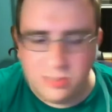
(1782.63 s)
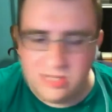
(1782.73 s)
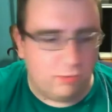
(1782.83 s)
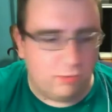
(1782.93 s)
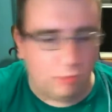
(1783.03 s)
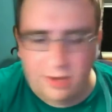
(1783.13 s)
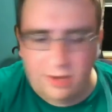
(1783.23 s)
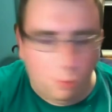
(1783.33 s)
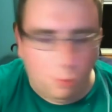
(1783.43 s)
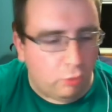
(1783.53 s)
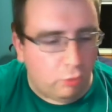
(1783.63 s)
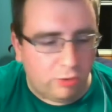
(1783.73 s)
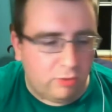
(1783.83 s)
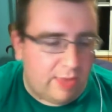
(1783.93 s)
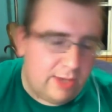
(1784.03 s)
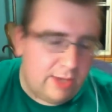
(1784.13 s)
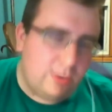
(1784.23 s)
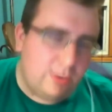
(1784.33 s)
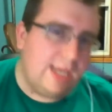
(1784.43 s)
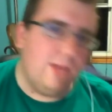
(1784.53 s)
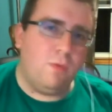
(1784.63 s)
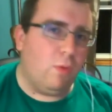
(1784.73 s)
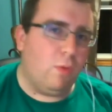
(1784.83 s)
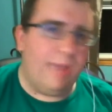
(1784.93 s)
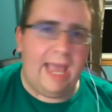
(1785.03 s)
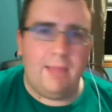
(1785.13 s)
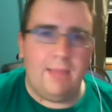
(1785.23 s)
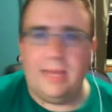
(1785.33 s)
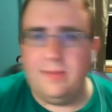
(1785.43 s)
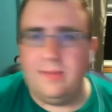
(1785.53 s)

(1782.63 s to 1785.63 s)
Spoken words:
to the right folder that you need for the game in the